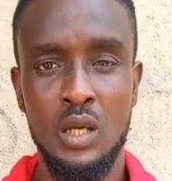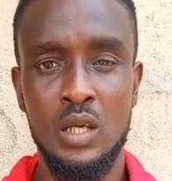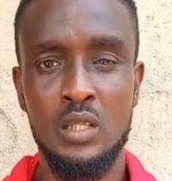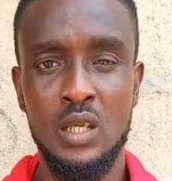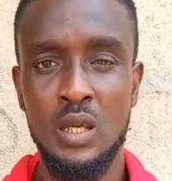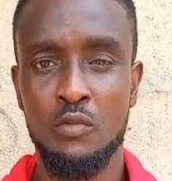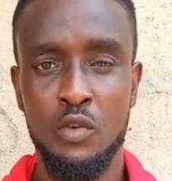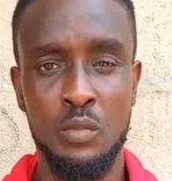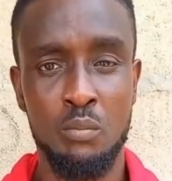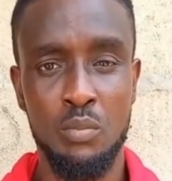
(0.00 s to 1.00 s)
It came
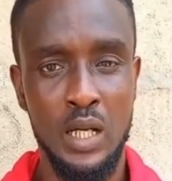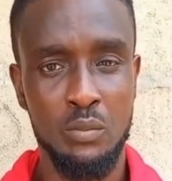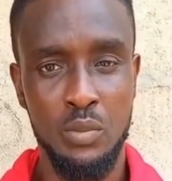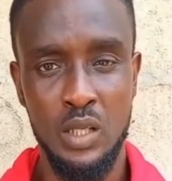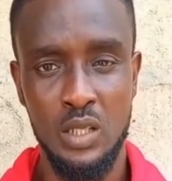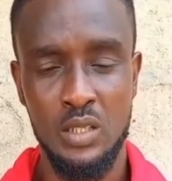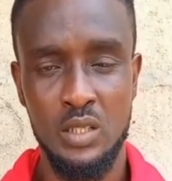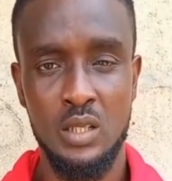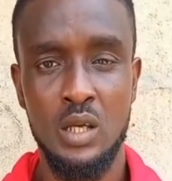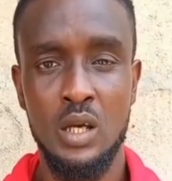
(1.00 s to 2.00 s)
from a bad place,
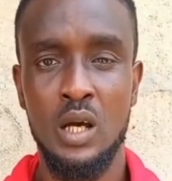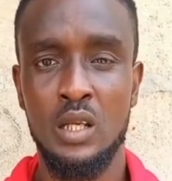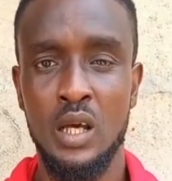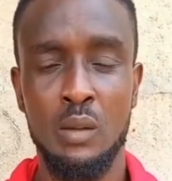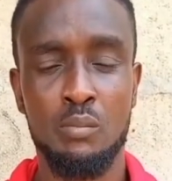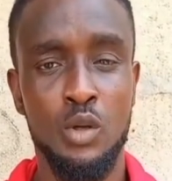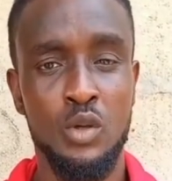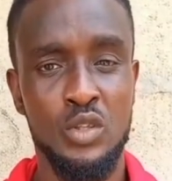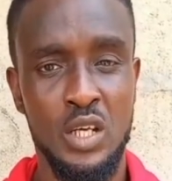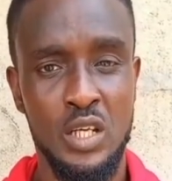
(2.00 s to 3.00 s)
and I
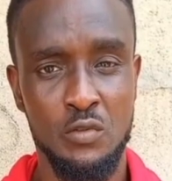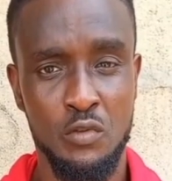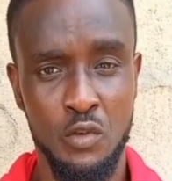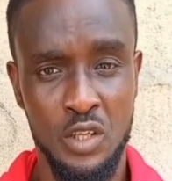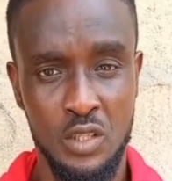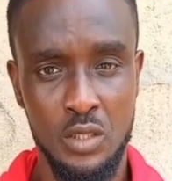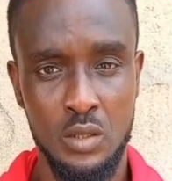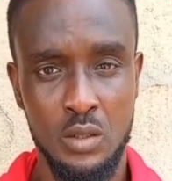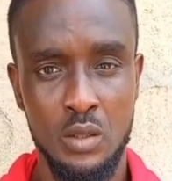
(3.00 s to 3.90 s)
apologize for it.